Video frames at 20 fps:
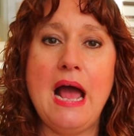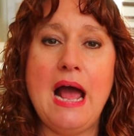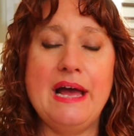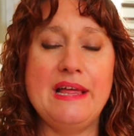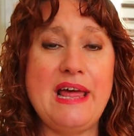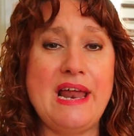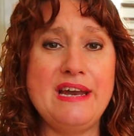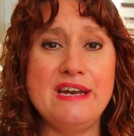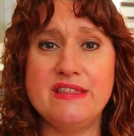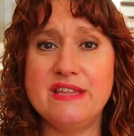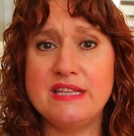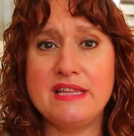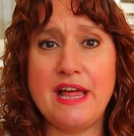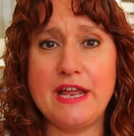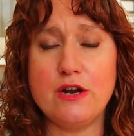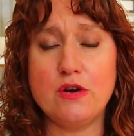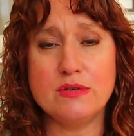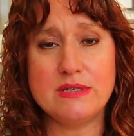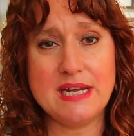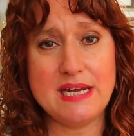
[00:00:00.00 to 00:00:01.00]
And anything
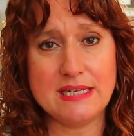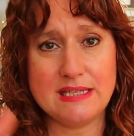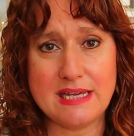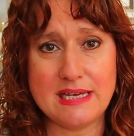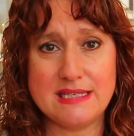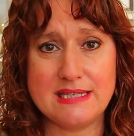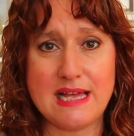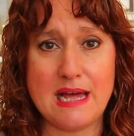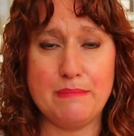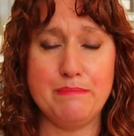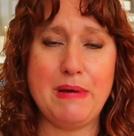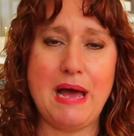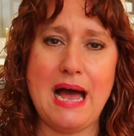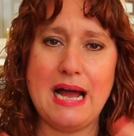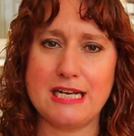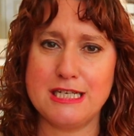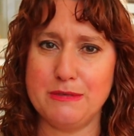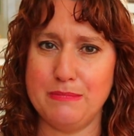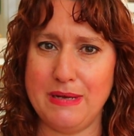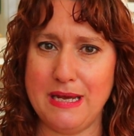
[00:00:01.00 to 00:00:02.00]
they don't take, they send
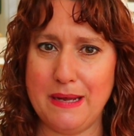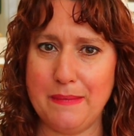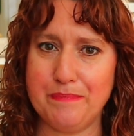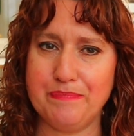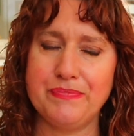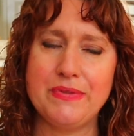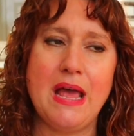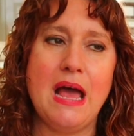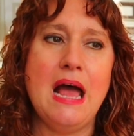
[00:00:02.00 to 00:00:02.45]
back to me.